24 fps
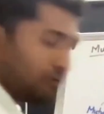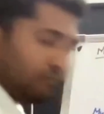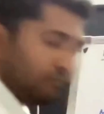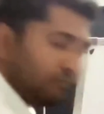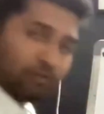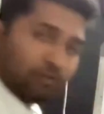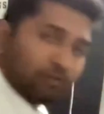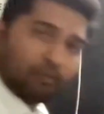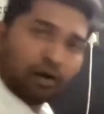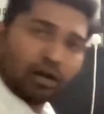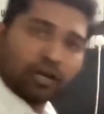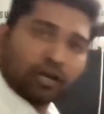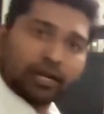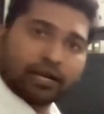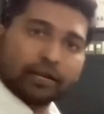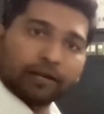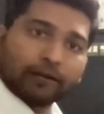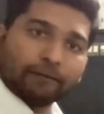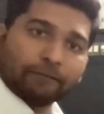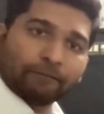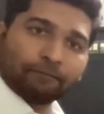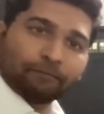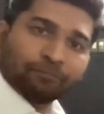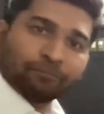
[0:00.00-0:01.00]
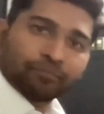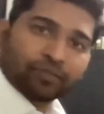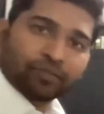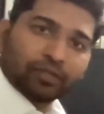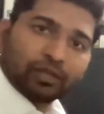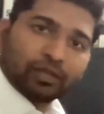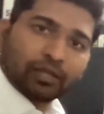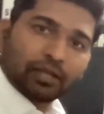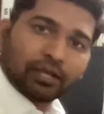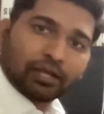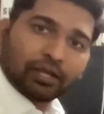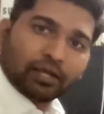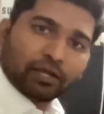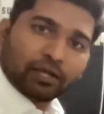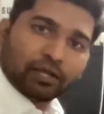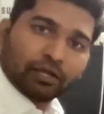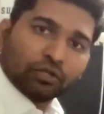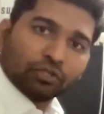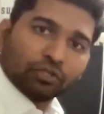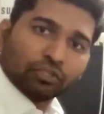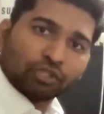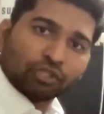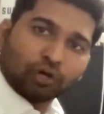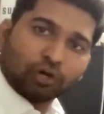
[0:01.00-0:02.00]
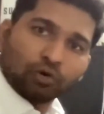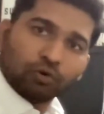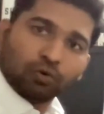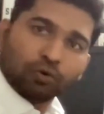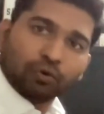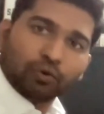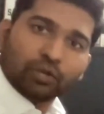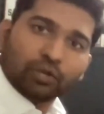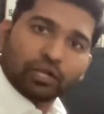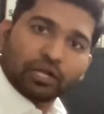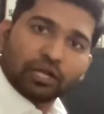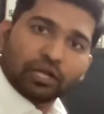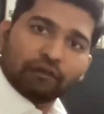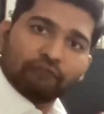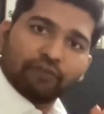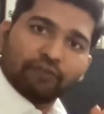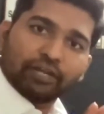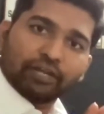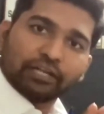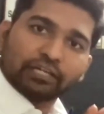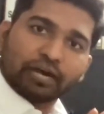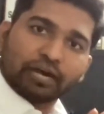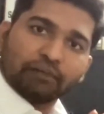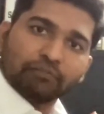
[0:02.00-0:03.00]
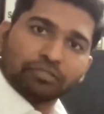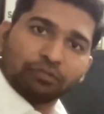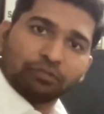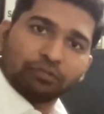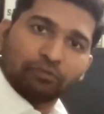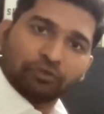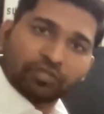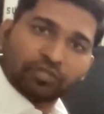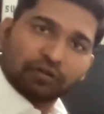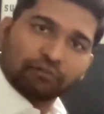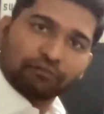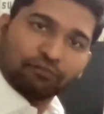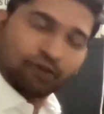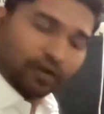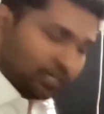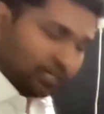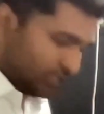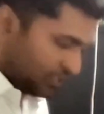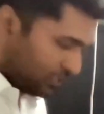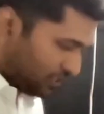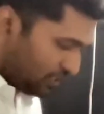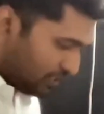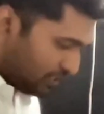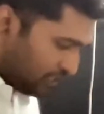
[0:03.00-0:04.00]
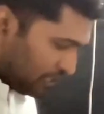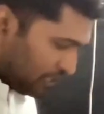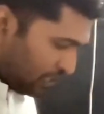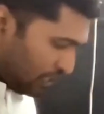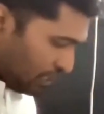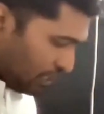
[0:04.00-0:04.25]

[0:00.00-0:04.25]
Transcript: from our end. So when it comes to mutual funds,